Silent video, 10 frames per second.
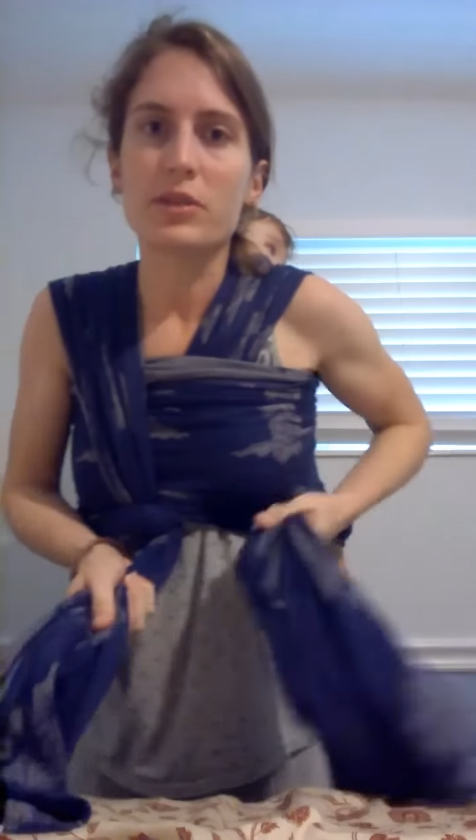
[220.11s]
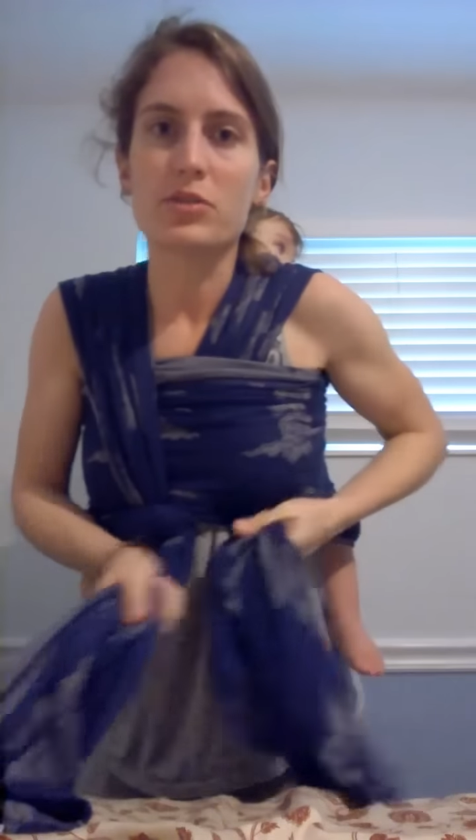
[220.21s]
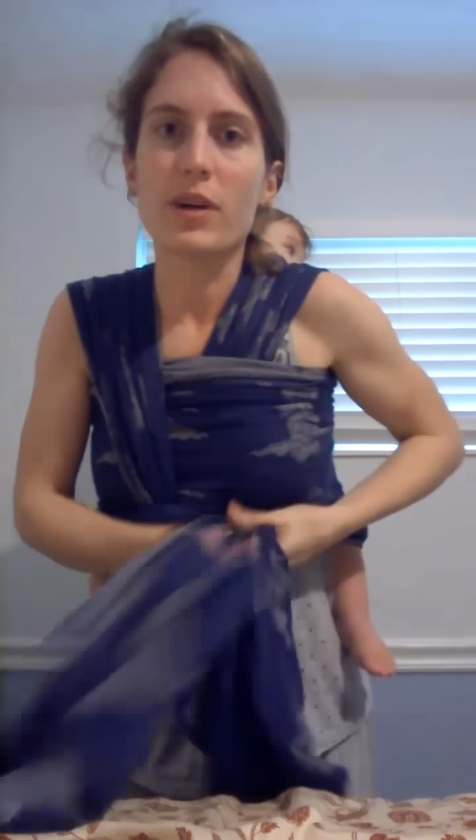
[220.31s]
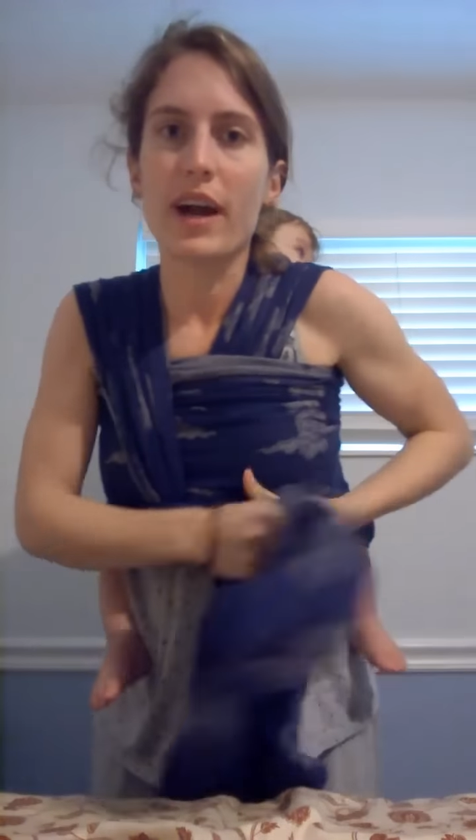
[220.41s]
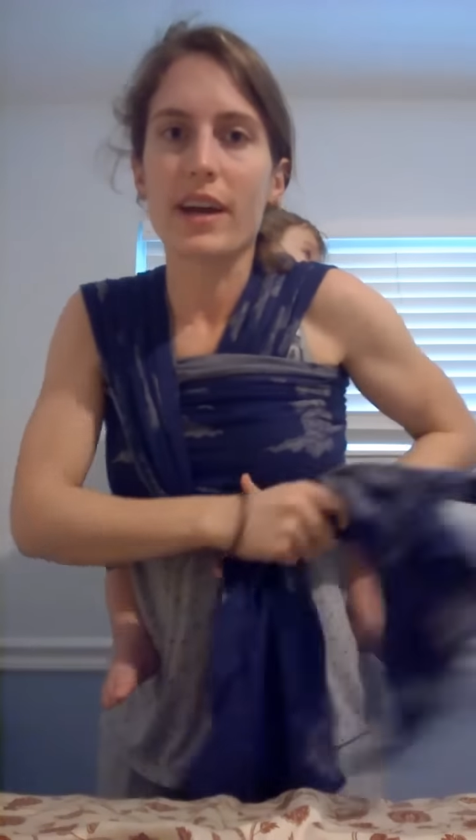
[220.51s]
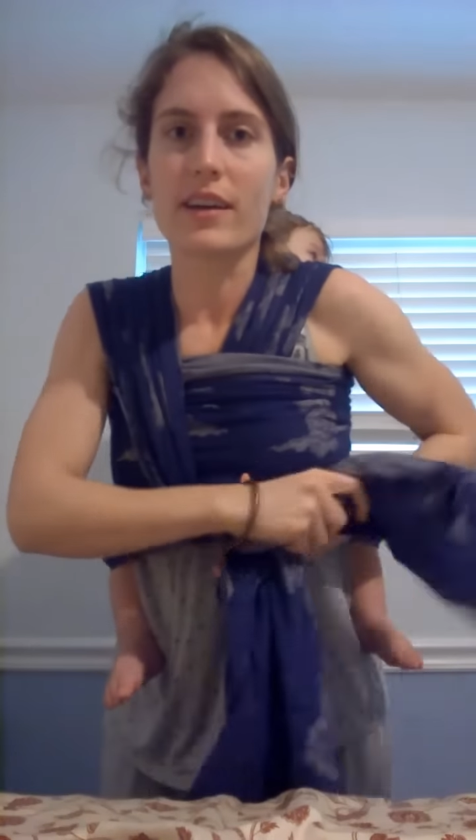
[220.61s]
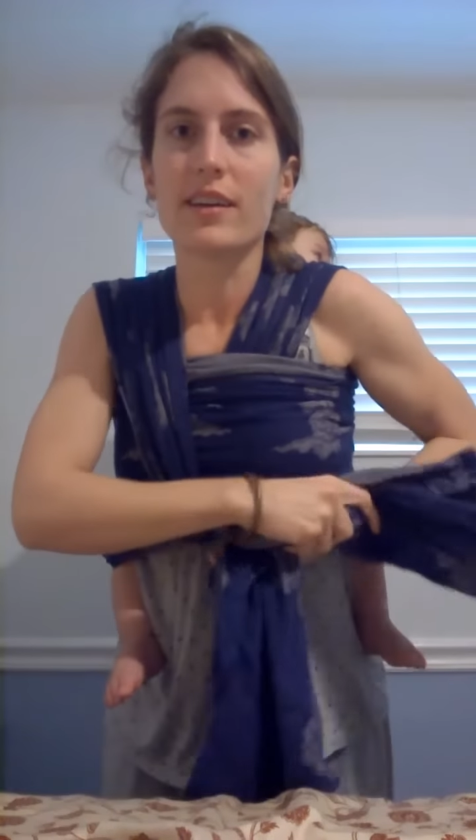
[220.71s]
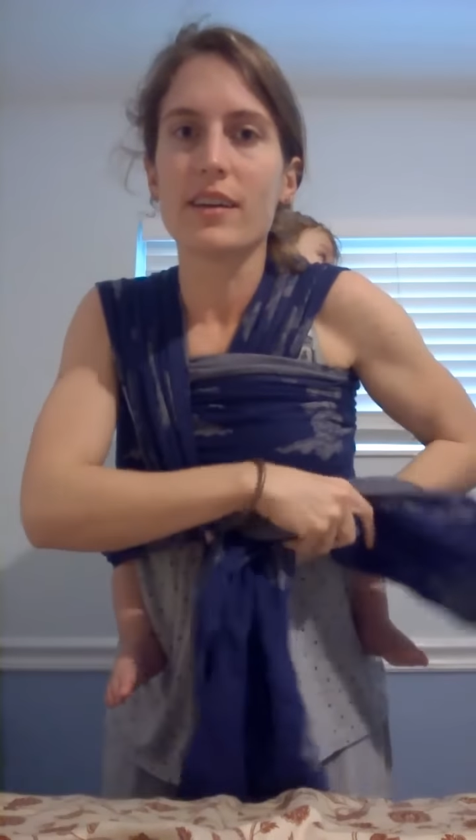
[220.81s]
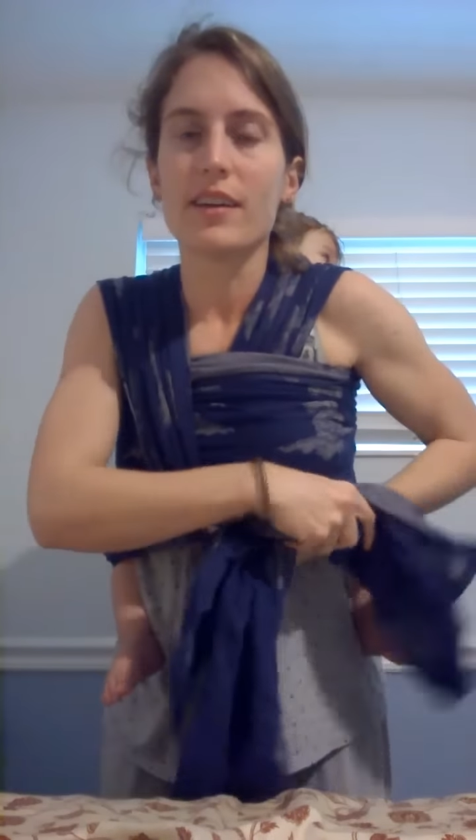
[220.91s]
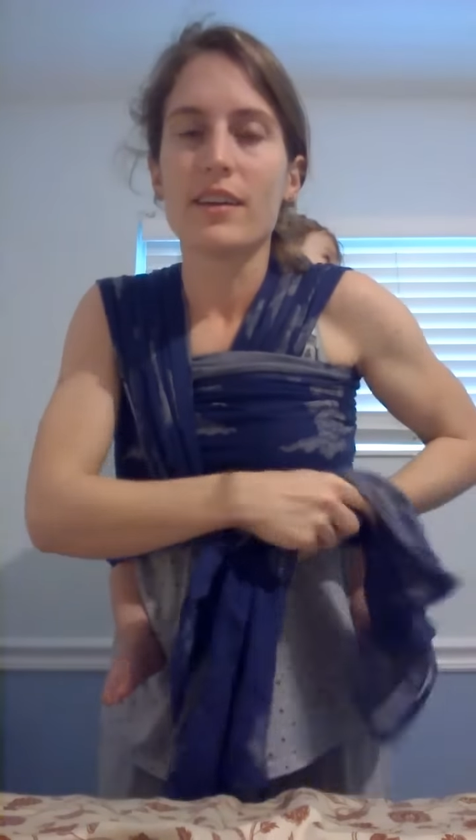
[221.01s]
try
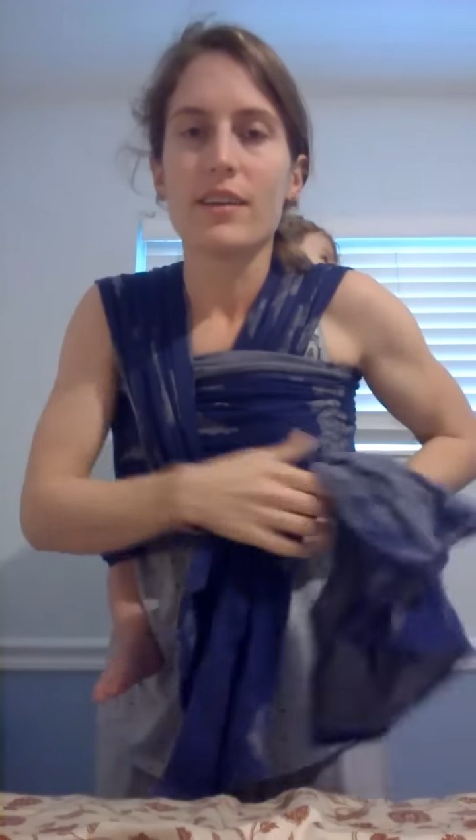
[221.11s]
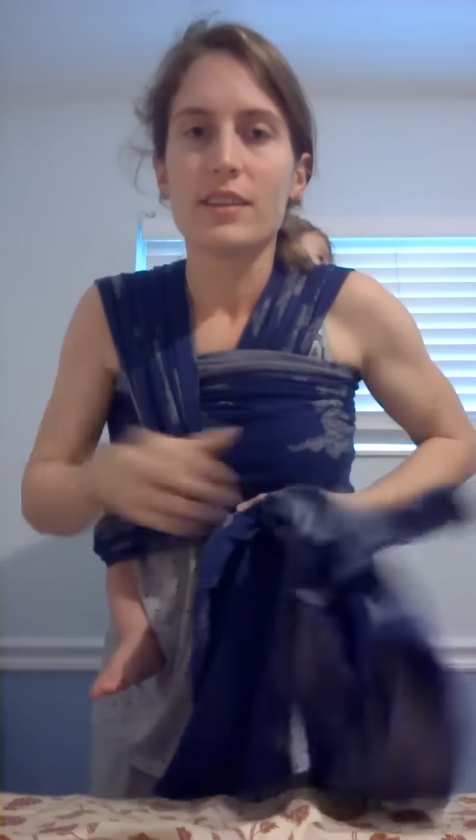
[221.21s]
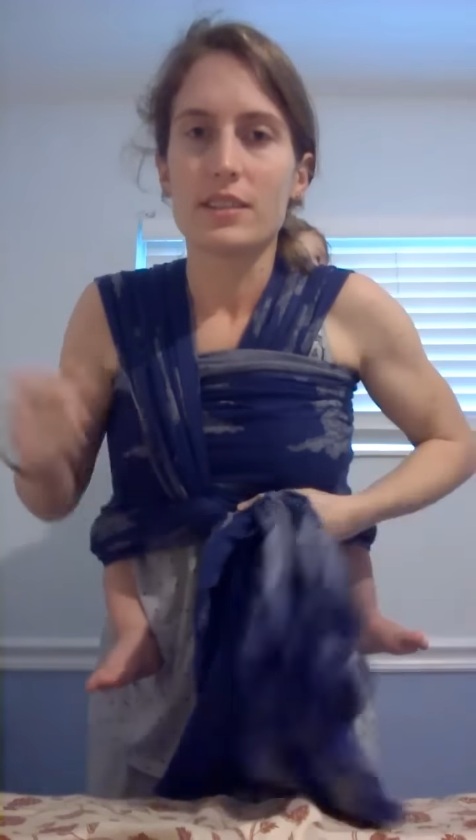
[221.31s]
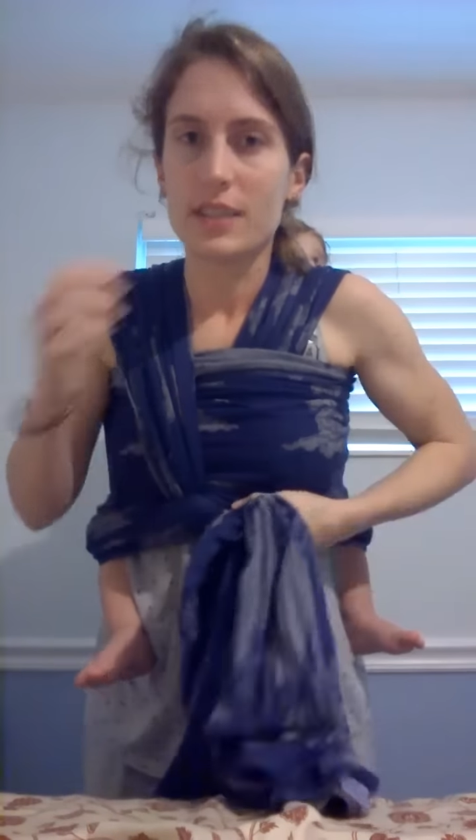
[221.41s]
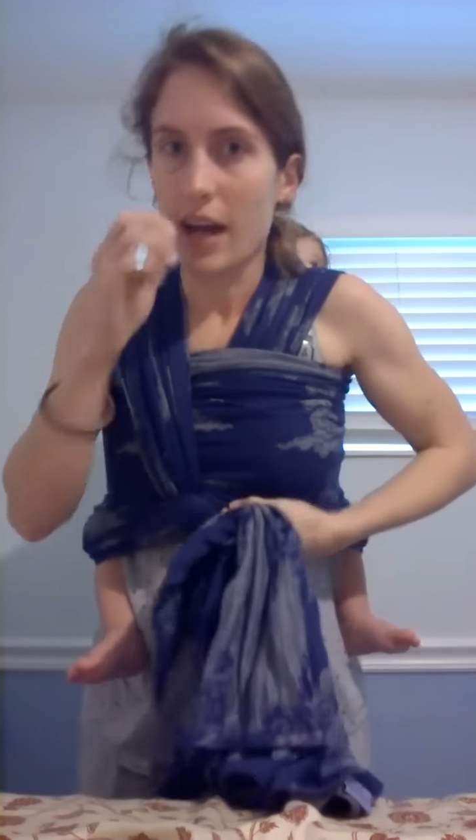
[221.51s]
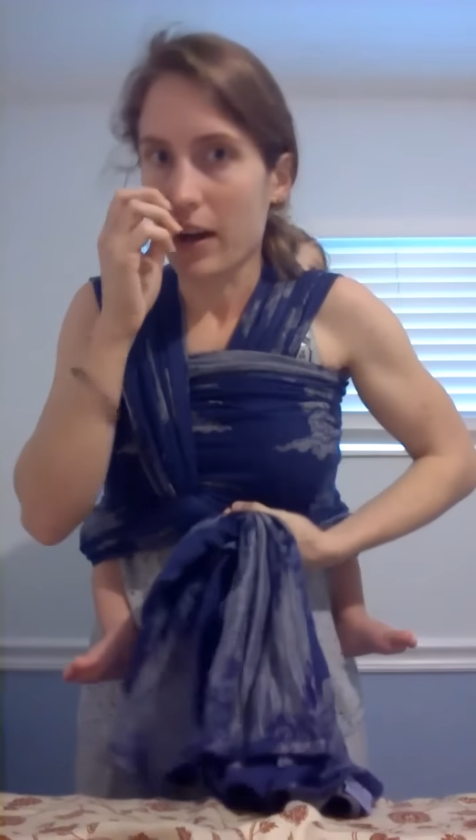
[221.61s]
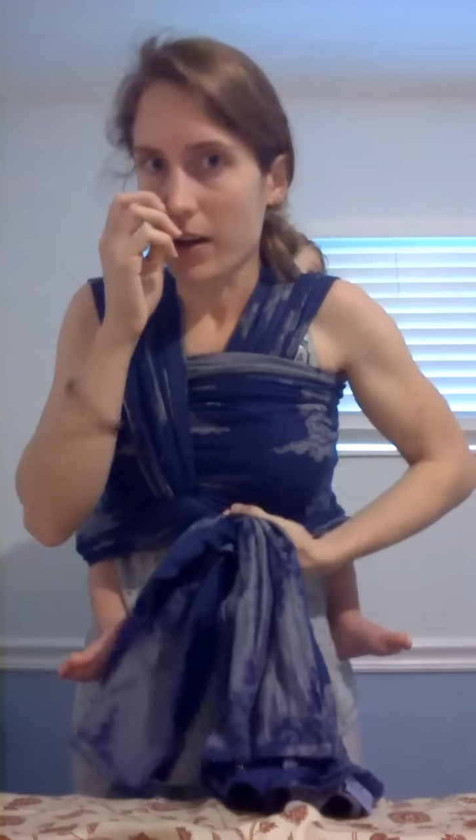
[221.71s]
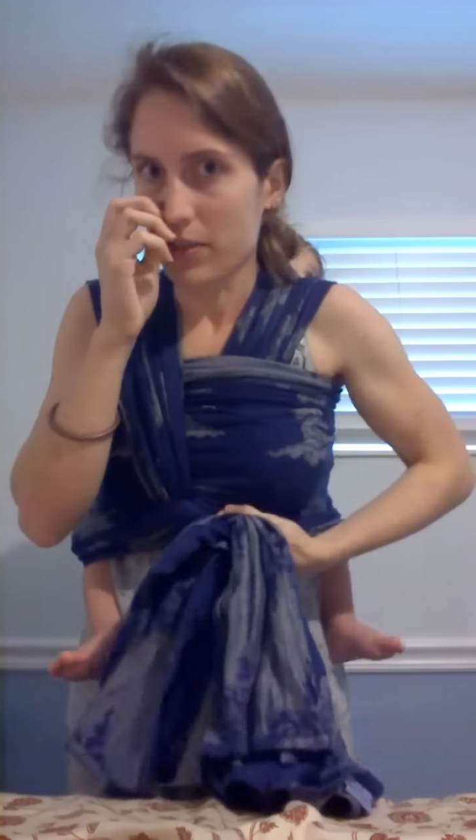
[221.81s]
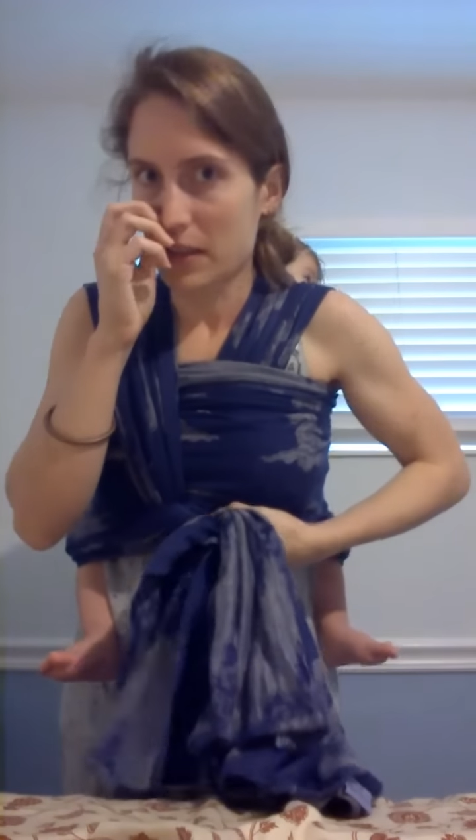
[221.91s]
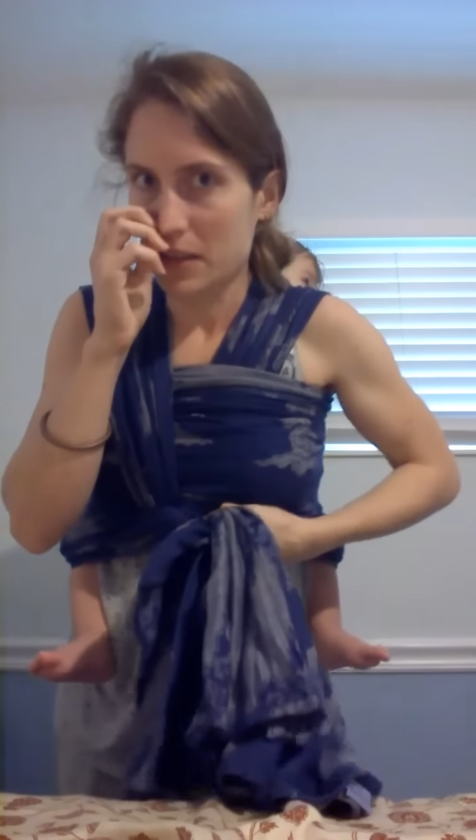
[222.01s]
to tie off
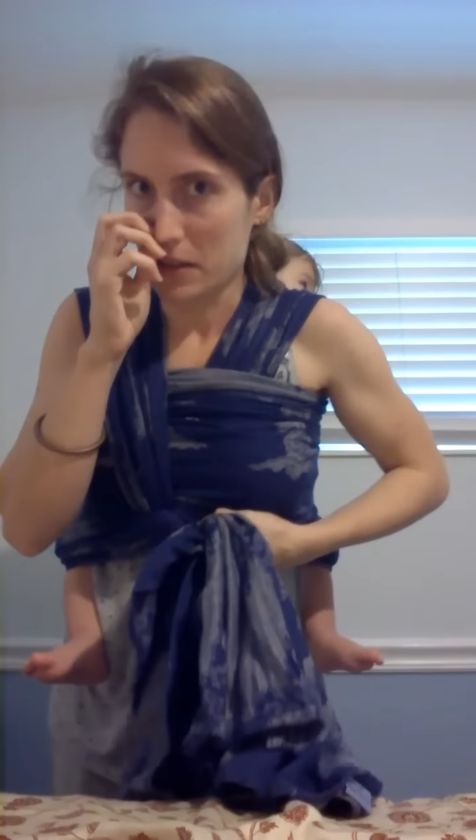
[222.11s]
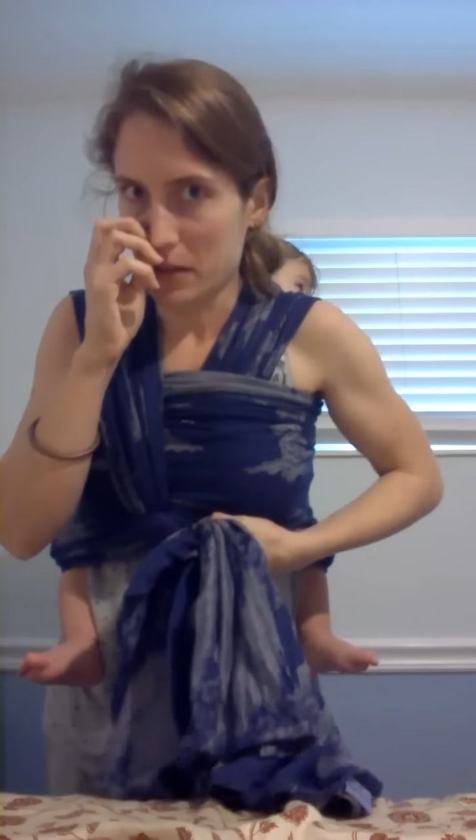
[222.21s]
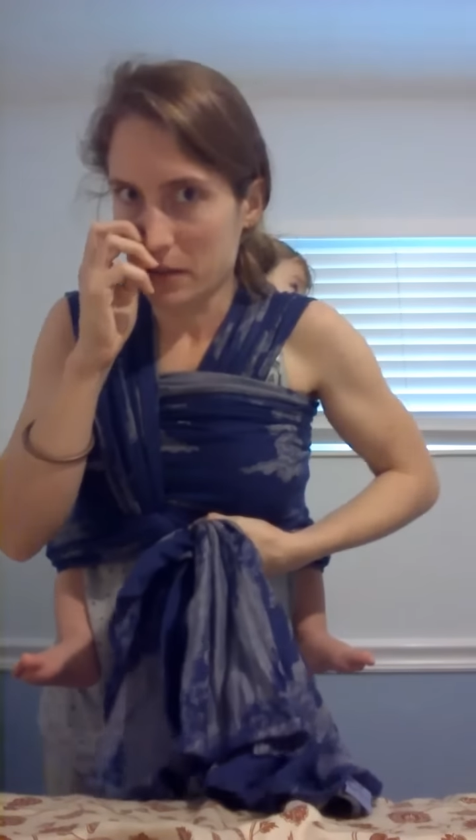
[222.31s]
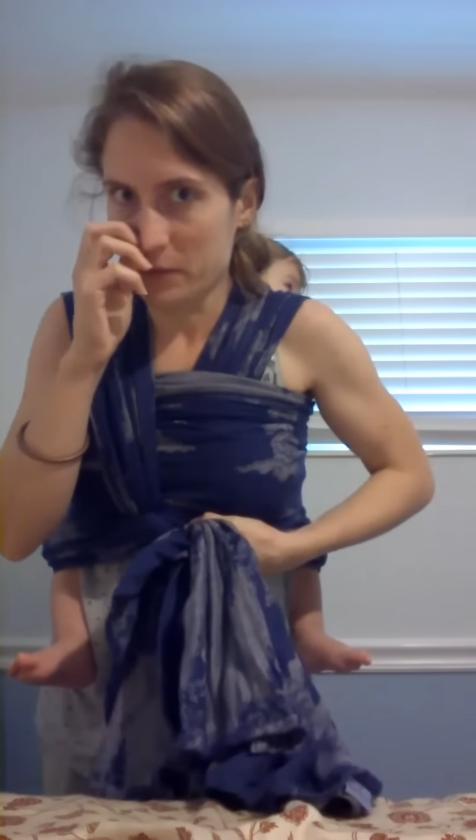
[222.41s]
here,